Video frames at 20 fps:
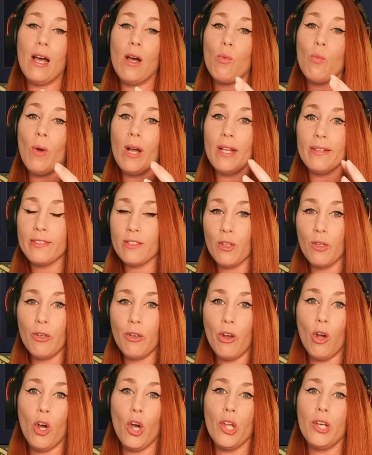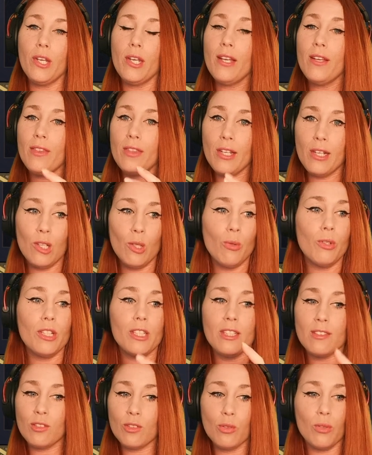what's going on, the lore,
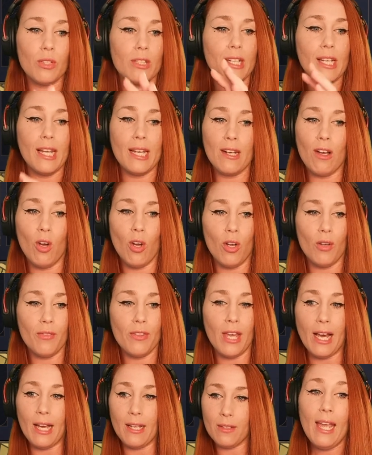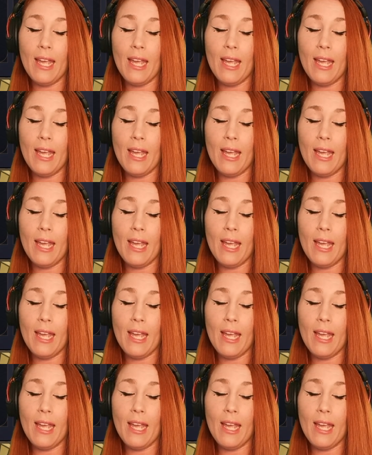the story, and all of that.